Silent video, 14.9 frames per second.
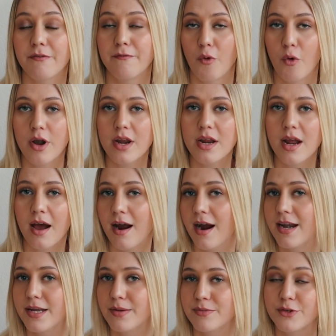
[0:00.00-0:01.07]
40
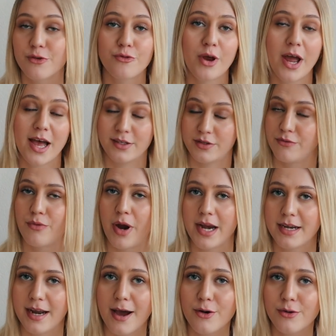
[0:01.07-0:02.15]
items as of
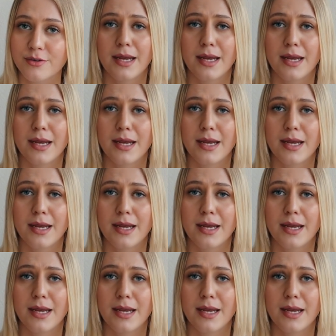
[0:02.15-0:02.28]
right now,